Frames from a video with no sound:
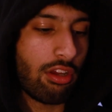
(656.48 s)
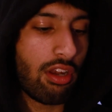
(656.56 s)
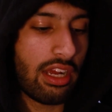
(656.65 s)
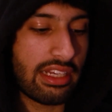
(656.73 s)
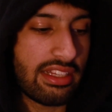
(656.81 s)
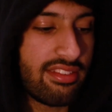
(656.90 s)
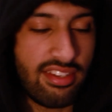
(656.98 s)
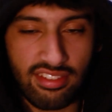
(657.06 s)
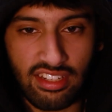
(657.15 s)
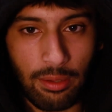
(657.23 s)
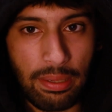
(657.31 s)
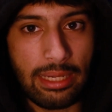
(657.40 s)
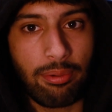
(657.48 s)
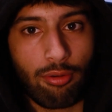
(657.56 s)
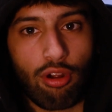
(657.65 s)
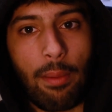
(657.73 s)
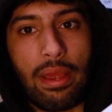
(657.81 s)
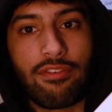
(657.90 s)
so like this isn't a paper,
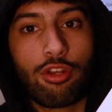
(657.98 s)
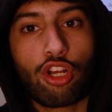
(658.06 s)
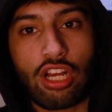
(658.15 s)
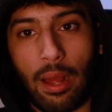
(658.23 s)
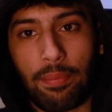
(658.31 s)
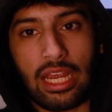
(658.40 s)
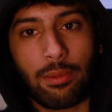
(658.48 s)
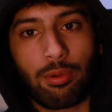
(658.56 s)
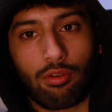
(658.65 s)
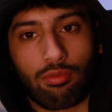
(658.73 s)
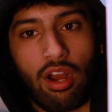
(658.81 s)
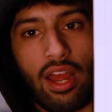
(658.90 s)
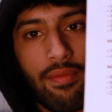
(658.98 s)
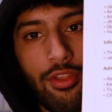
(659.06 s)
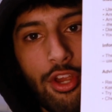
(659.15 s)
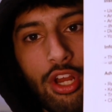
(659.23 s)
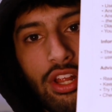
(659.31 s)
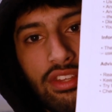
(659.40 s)
right? But if you look at a paper, right,
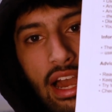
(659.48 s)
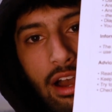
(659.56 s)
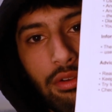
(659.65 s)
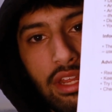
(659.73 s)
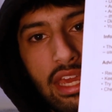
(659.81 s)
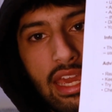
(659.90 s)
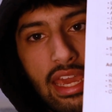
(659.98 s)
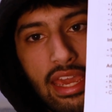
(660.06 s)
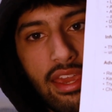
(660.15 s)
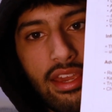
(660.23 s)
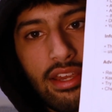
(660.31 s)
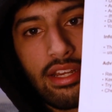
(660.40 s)
down here,